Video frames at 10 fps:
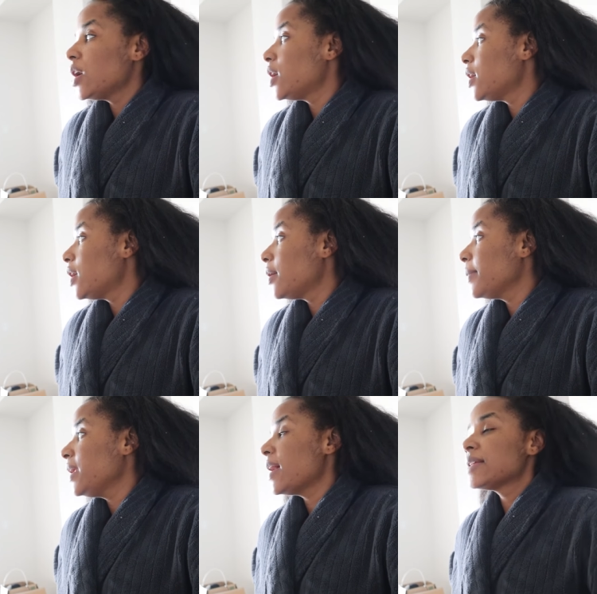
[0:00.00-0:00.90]

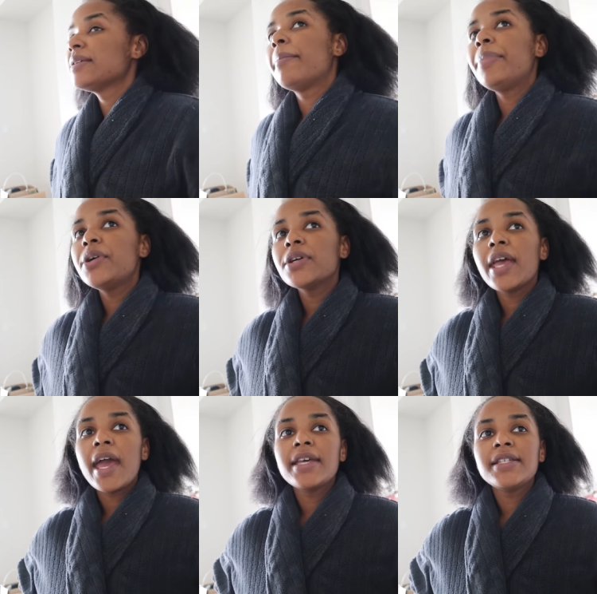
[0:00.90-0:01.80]
Um, he got some
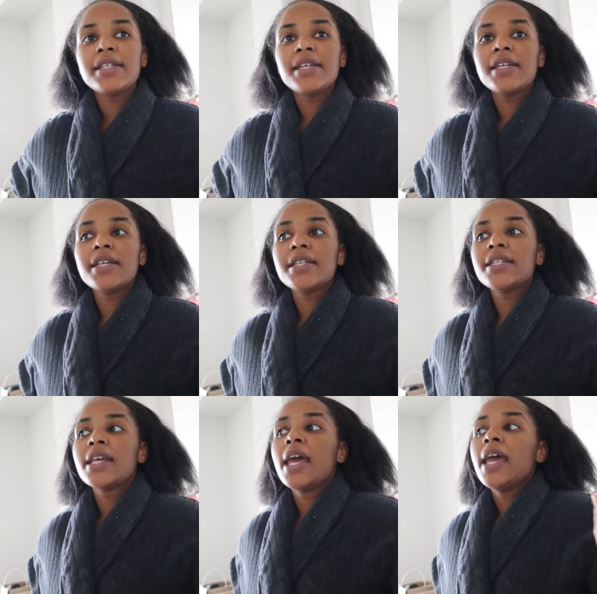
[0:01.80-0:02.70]
bookcases.